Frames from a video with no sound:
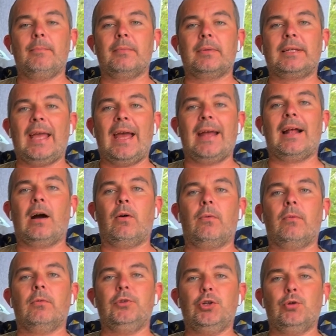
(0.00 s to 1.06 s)
getting out,
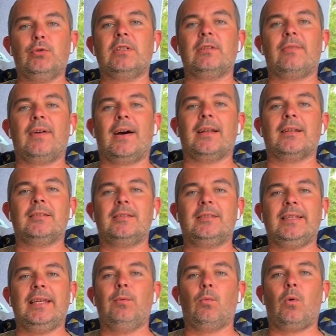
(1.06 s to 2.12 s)
using the van,
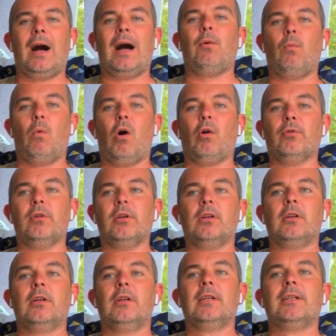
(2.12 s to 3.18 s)
seeing what I
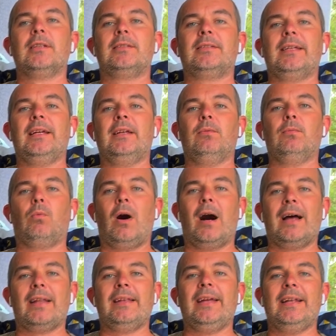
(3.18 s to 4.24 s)
want, seeing what
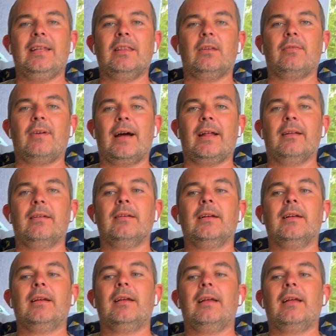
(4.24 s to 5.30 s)
I need in the van,
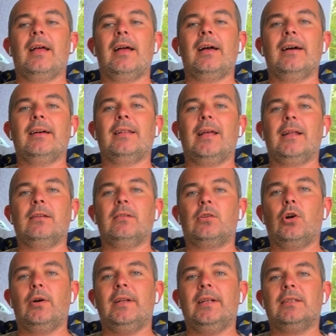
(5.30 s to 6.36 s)
and then
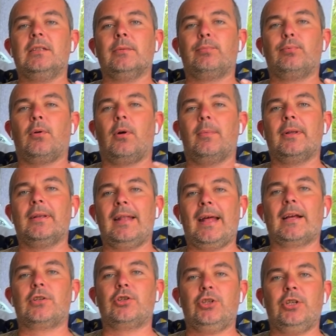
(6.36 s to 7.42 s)
going into probably
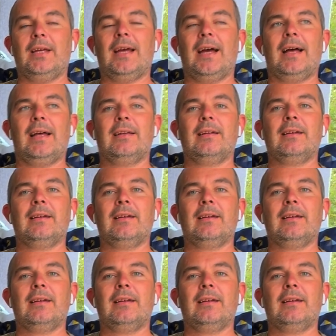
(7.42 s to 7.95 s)
next year,